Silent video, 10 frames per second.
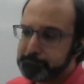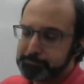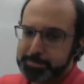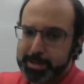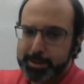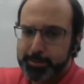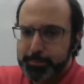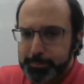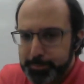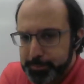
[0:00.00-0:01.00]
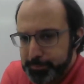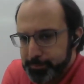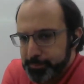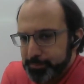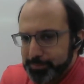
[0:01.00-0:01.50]
Now,
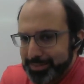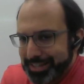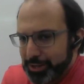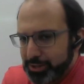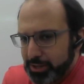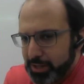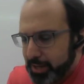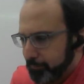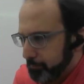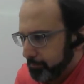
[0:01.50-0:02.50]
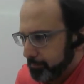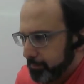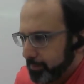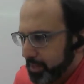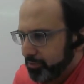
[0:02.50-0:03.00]
here's the thing.
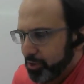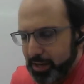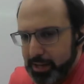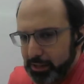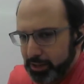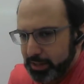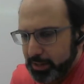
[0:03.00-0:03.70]
If you kind of look at